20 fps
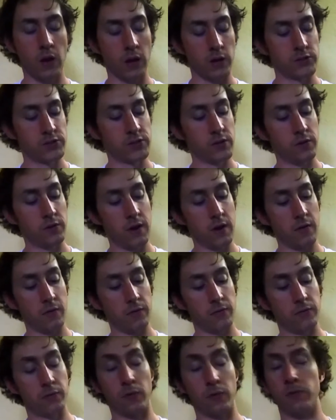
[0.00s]
So now
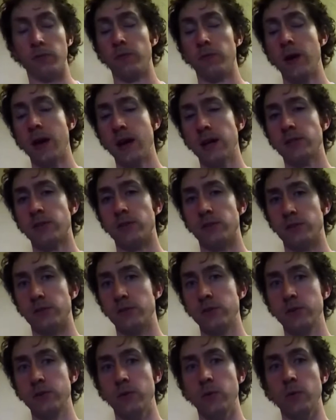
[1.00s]
for factor
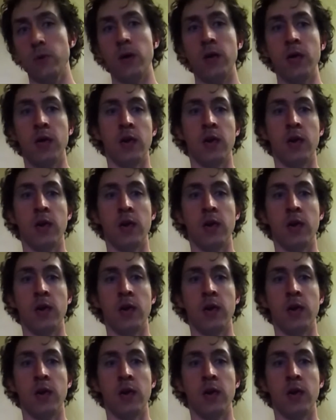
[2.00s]
two,